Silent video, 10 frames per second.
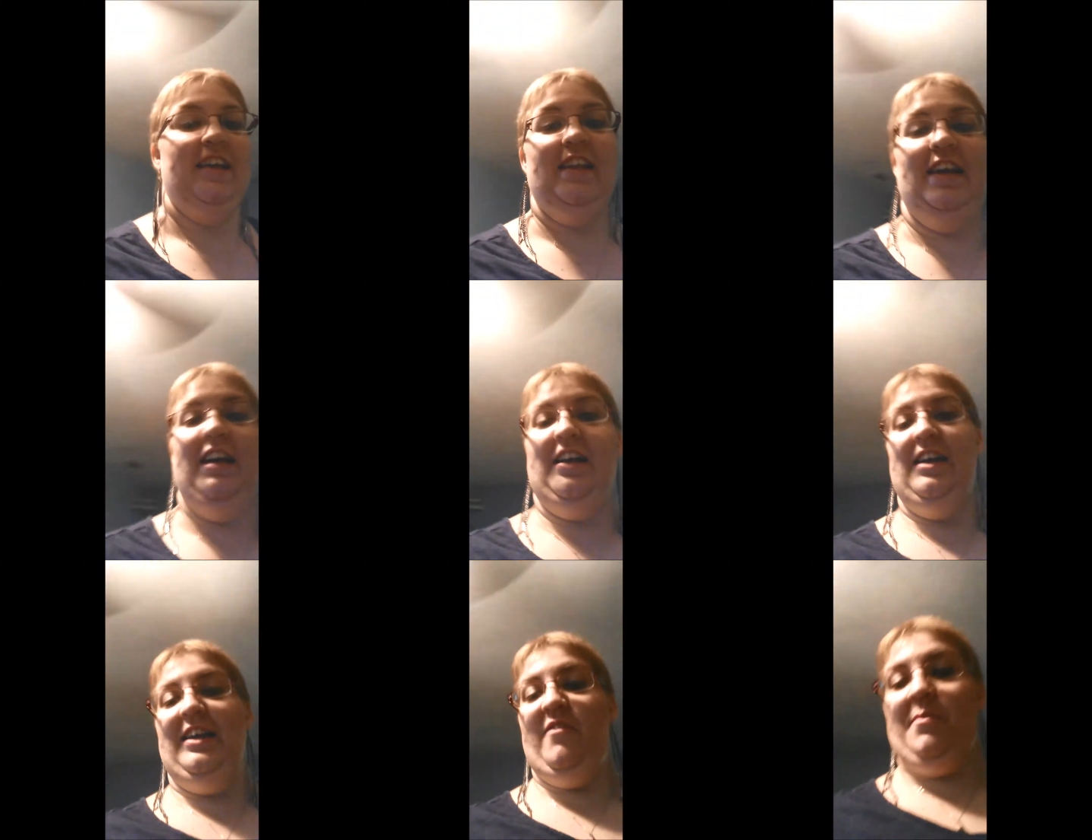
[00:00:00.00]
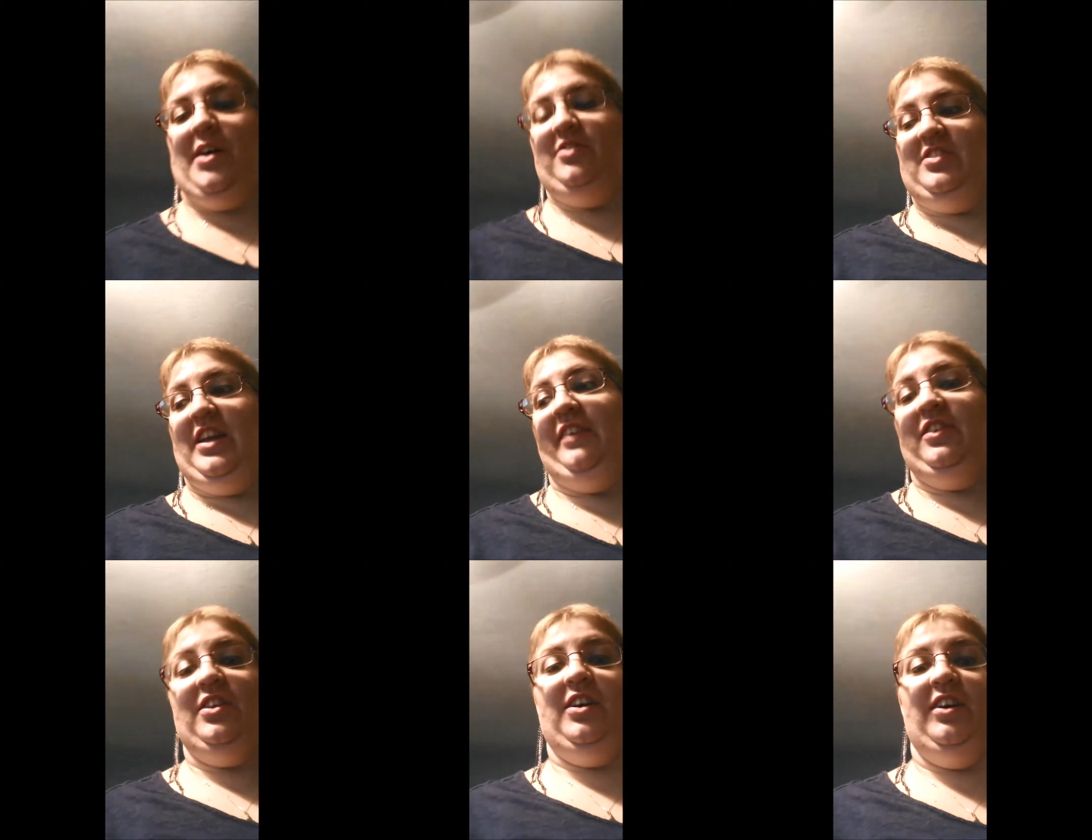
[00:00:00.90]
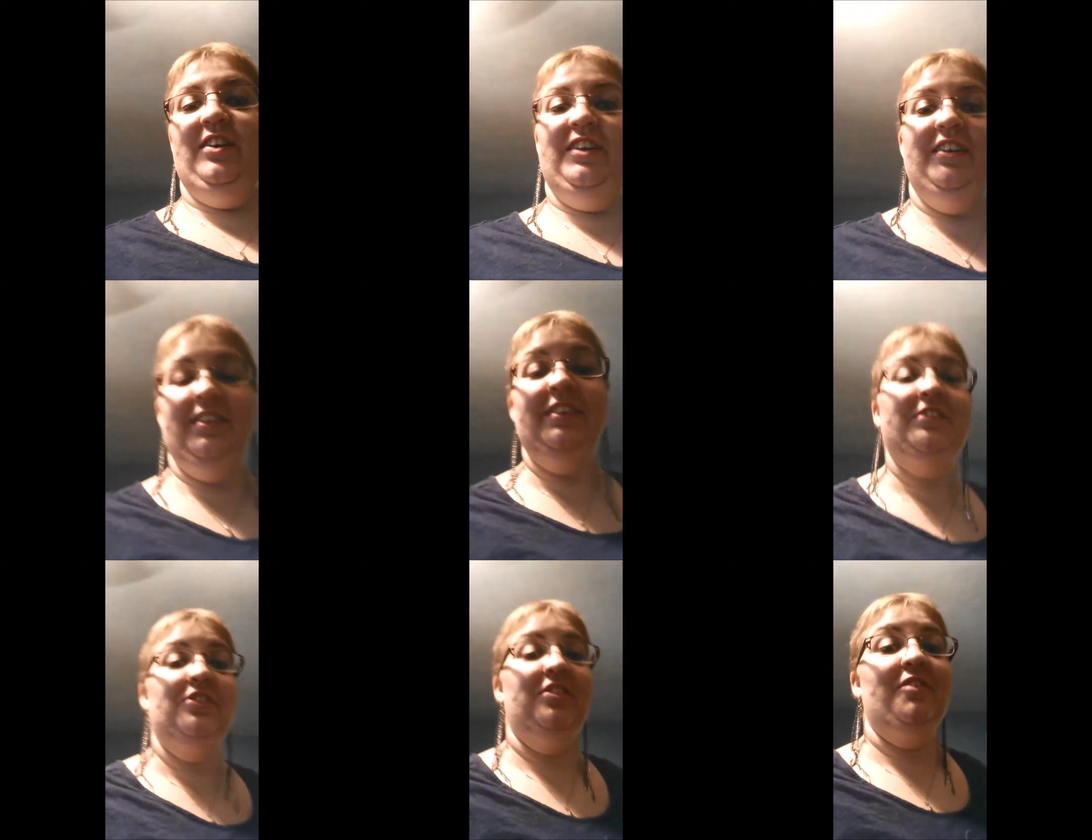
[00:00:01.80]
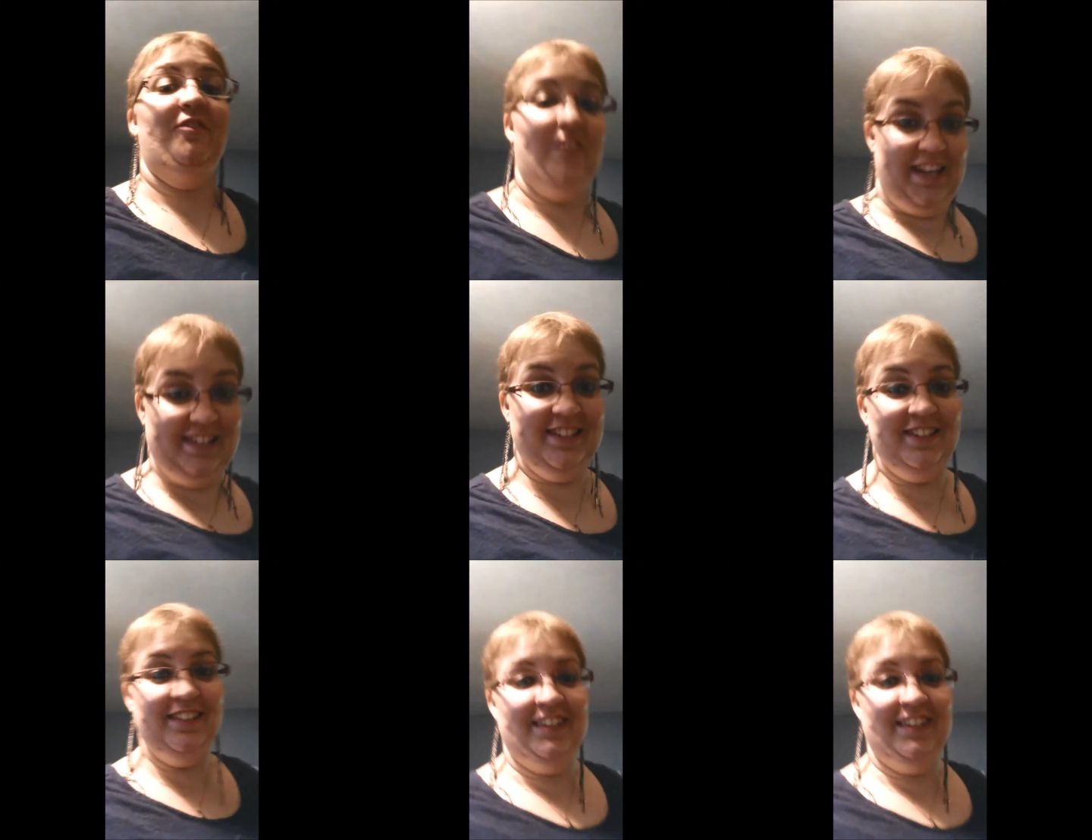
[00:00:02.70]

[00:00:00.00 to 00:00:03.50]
and I am about to take the dog to the vet